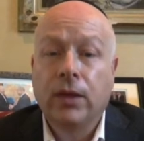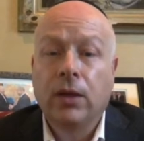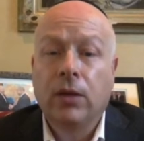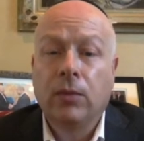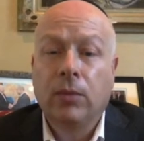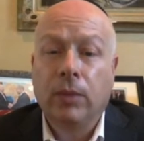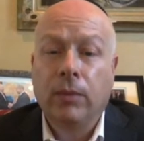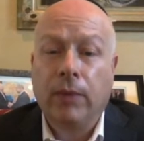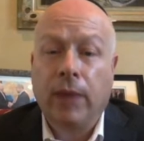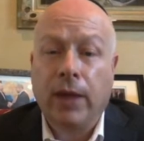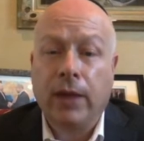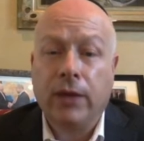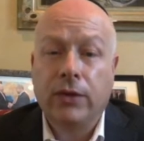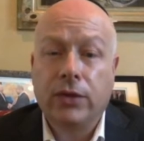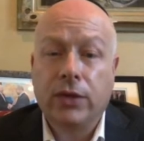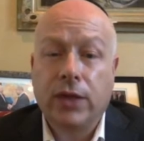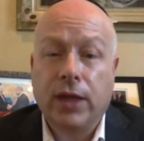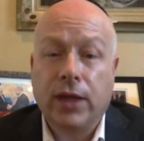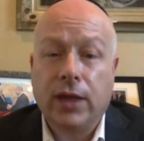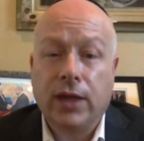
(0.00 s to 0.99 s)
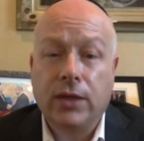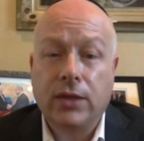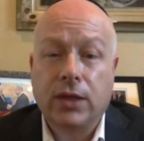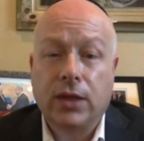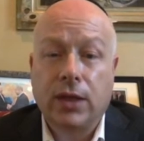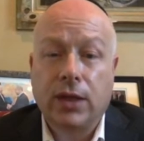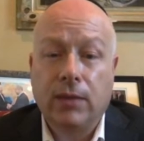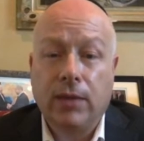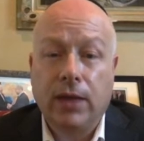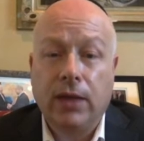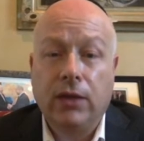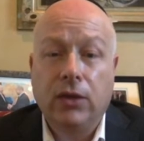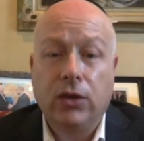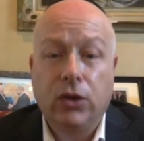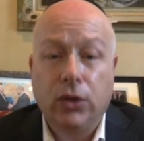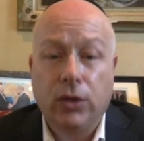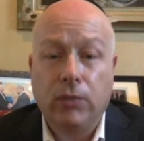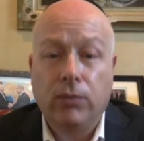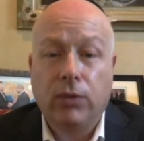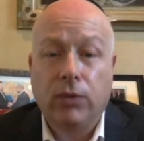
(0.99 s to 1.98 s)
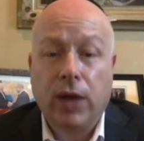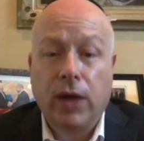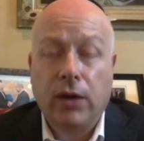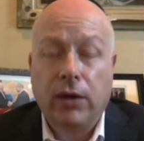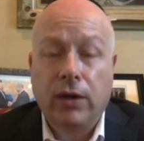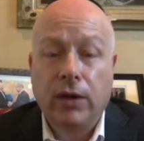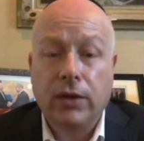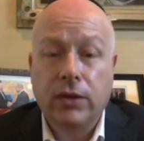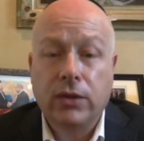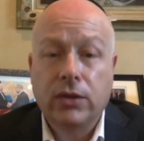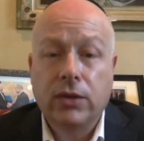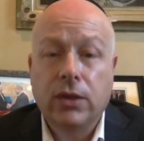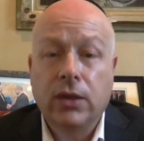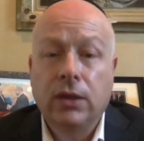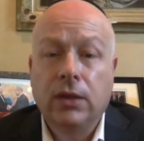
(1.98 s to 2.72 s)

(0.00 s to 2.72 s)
And my understanding is that they made good progress.